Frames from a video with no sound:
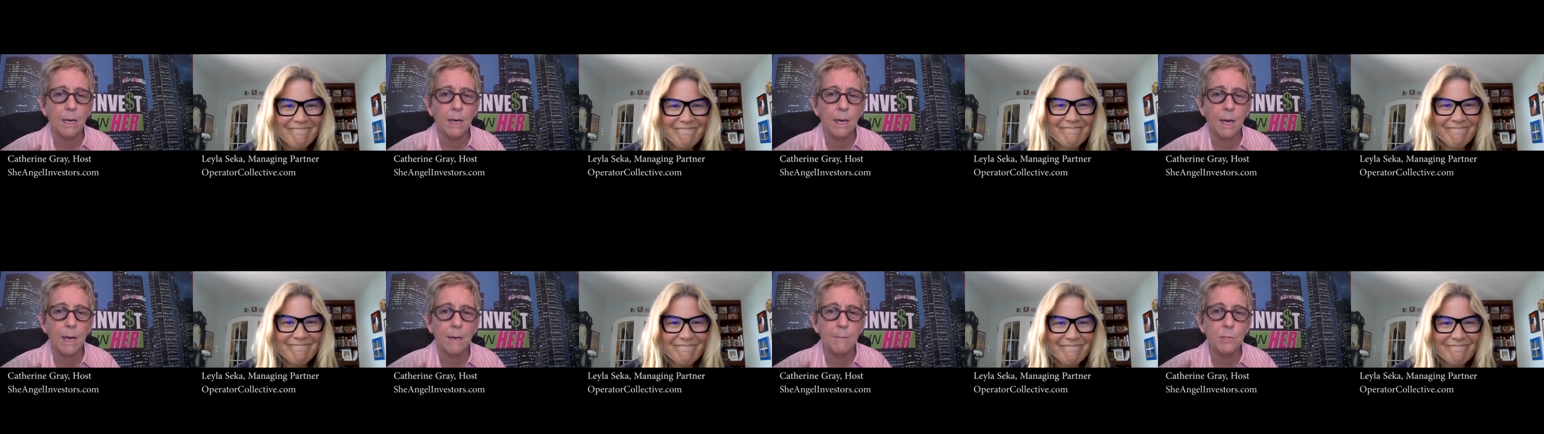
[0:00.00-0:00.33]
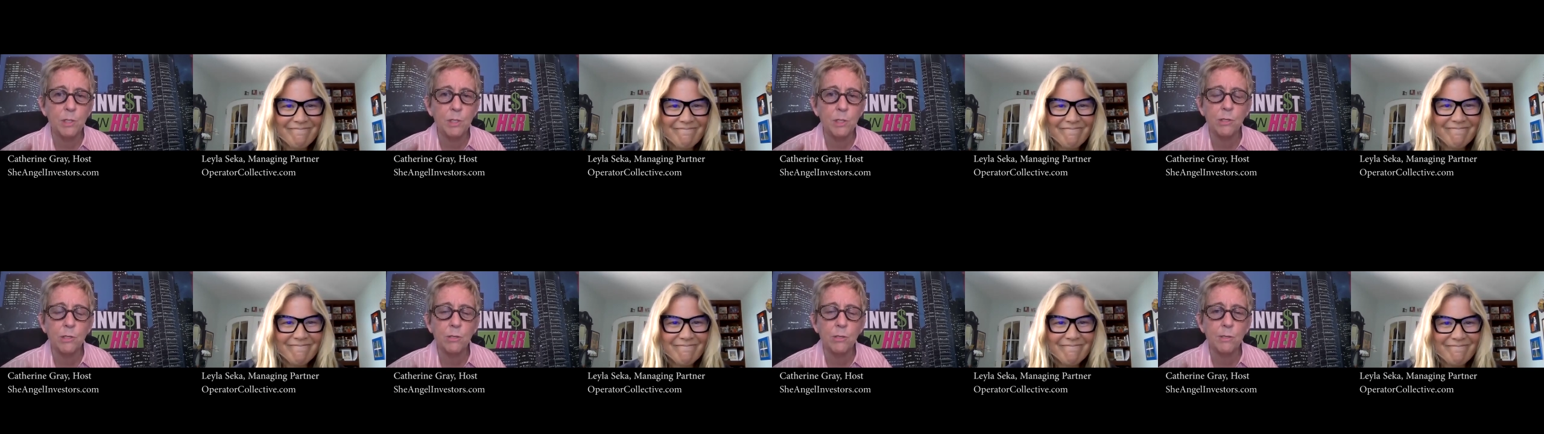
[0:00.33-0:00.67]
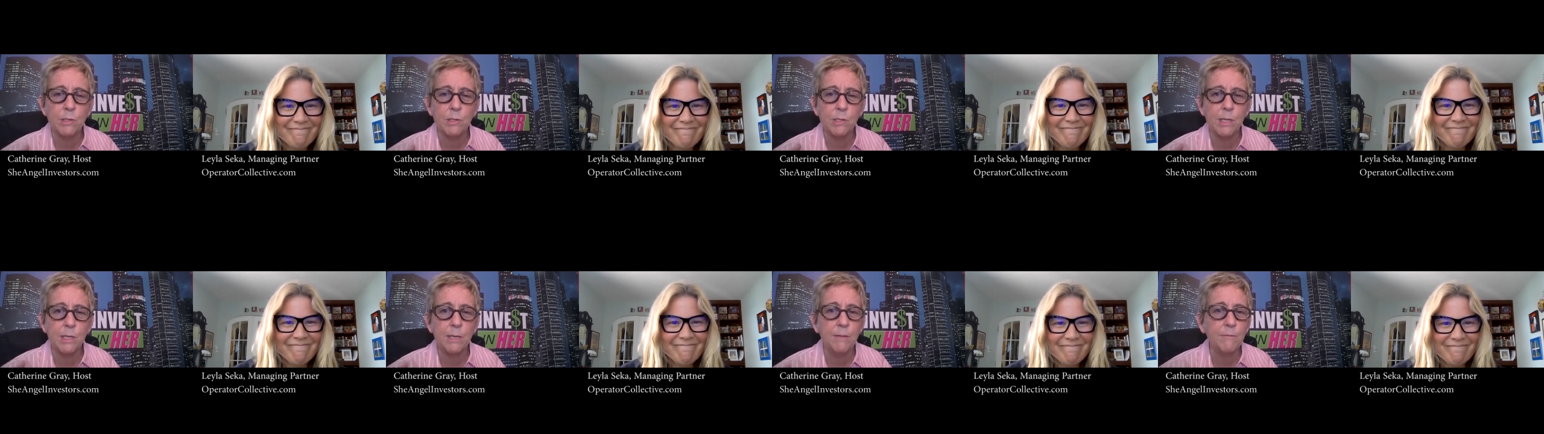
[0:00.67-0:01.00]
Speaker 1: I'm sure it's
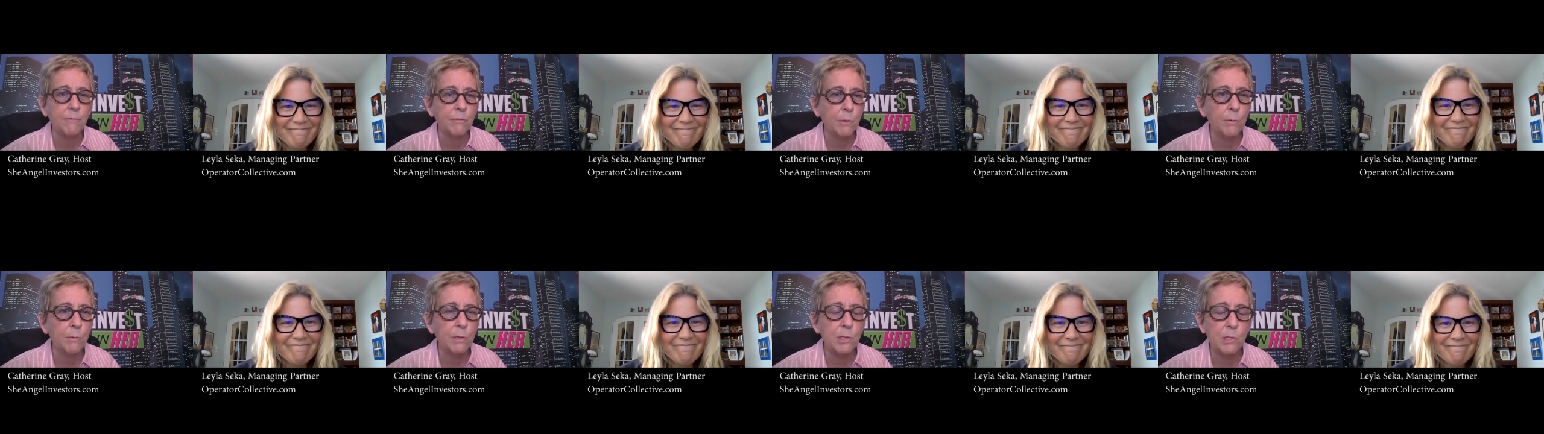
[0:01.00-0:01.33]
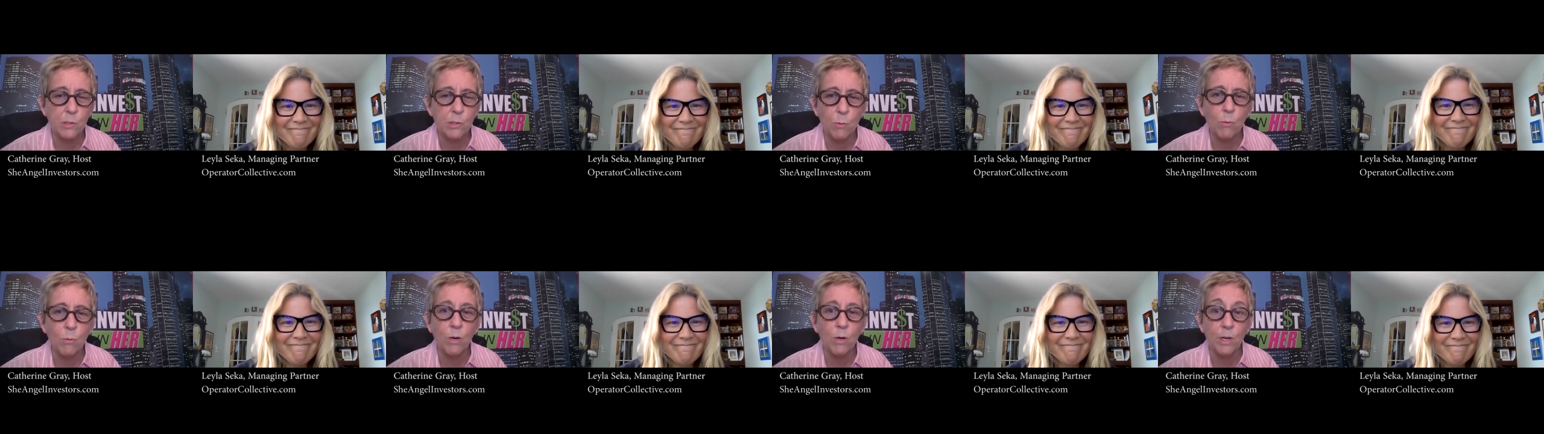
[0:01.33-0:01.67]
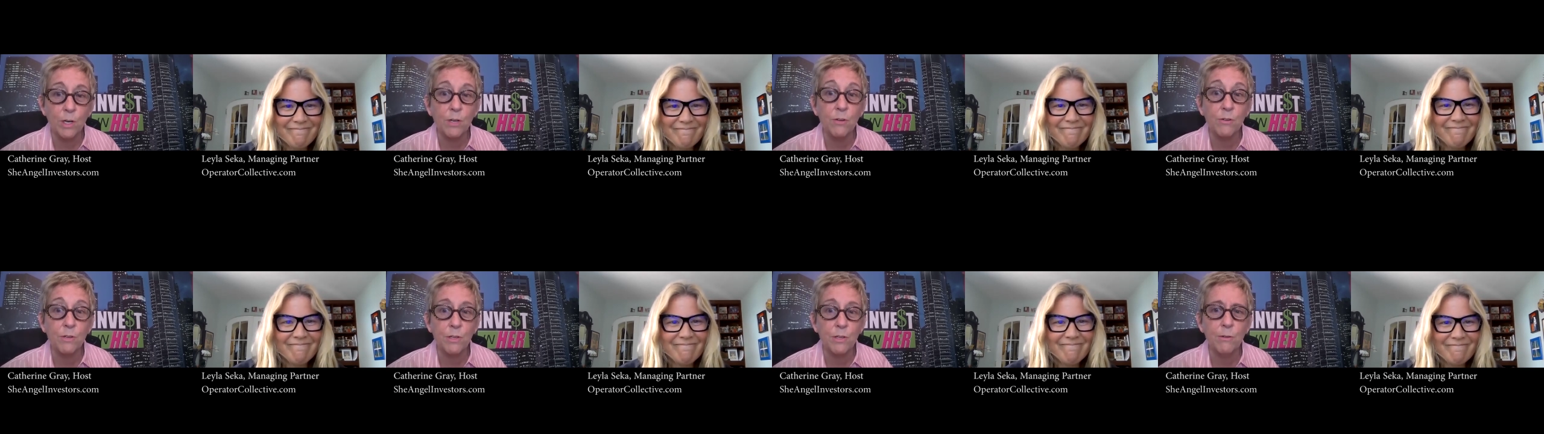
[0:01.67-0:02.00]
influenced the work you're
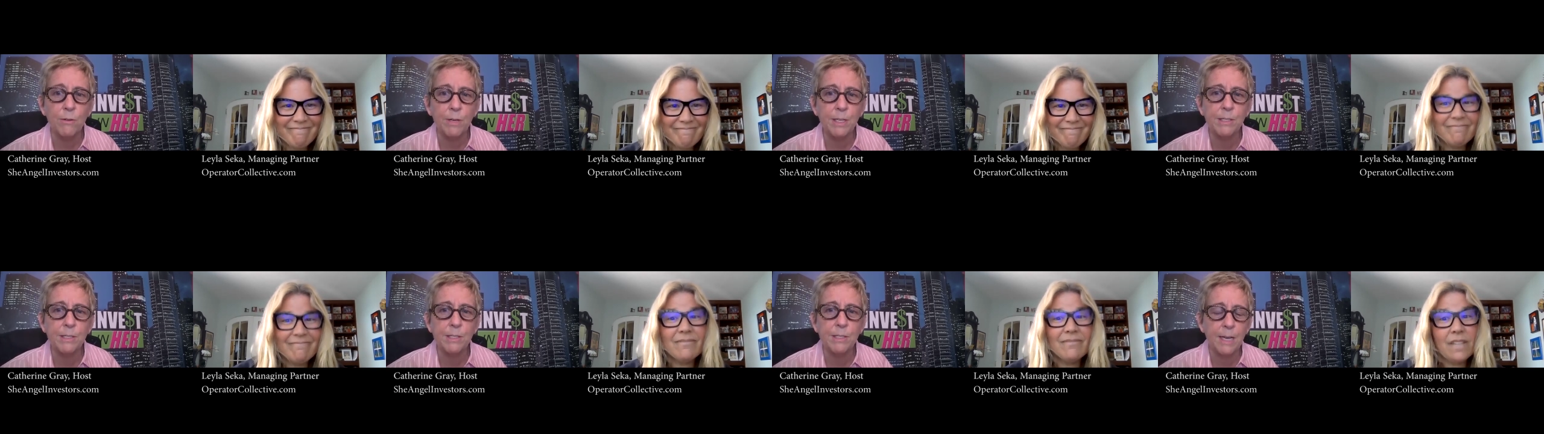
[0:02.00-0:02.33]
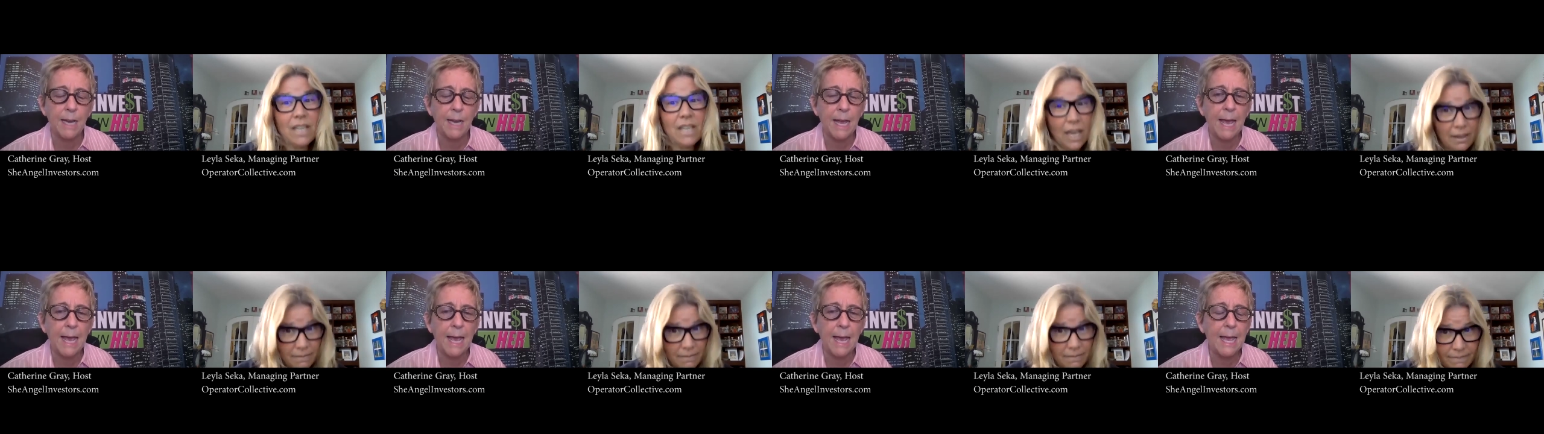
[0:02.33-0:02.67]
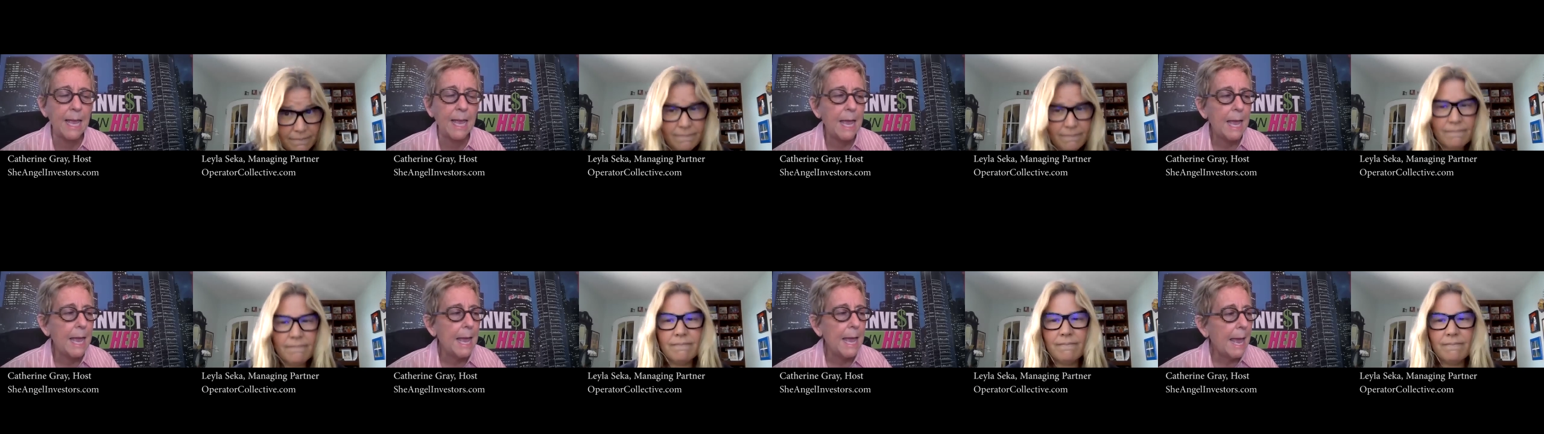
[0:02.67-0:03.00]
doing today.
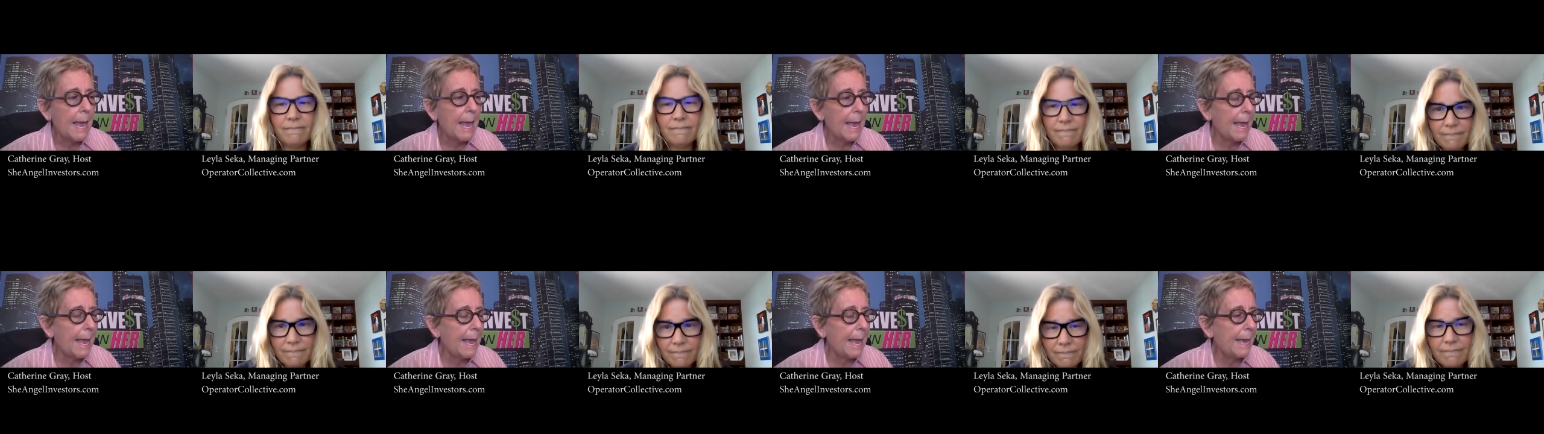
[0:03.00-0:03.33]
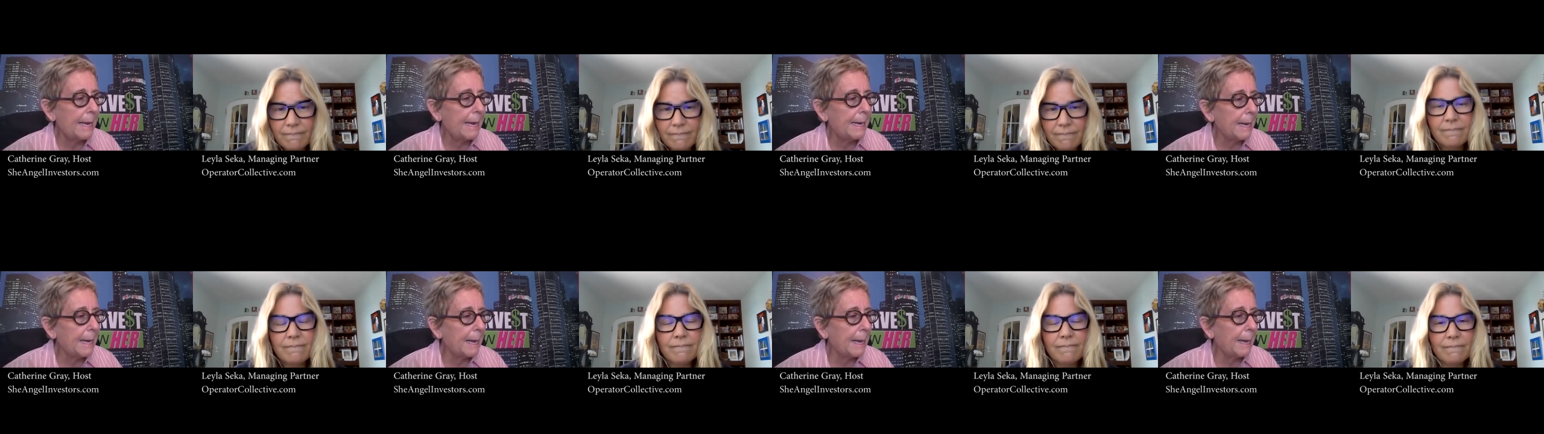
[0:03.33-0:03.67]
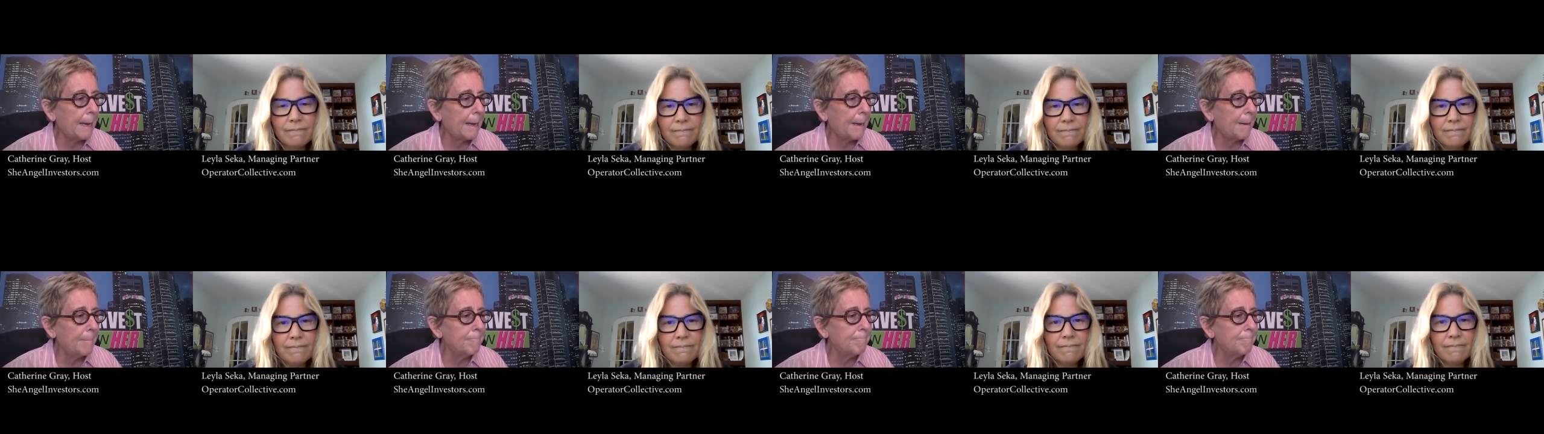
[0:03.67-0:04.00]
And
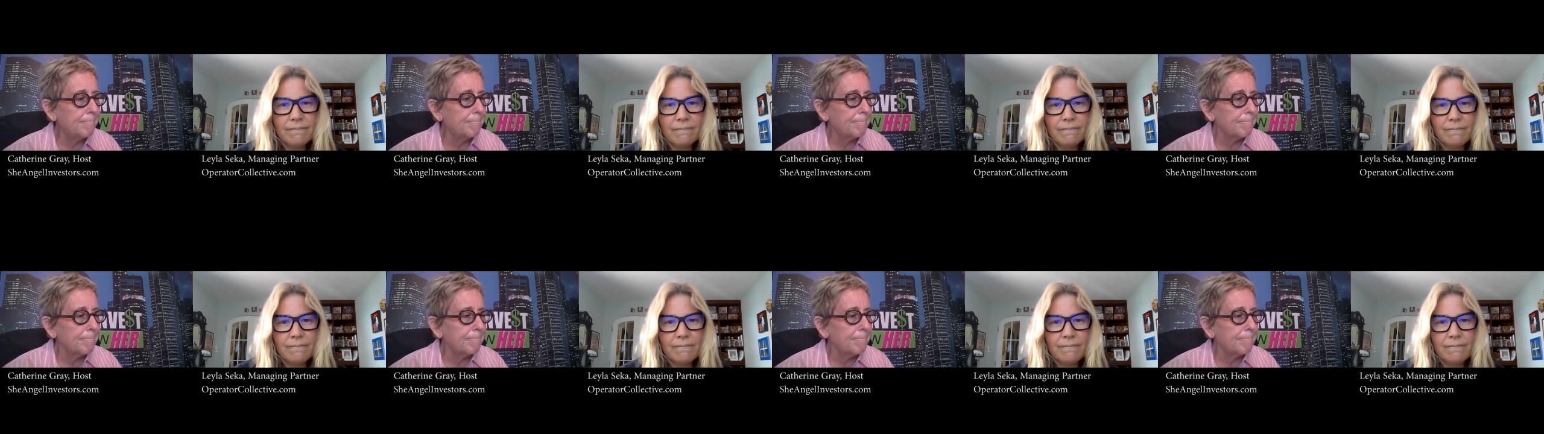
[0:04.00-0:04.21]
um,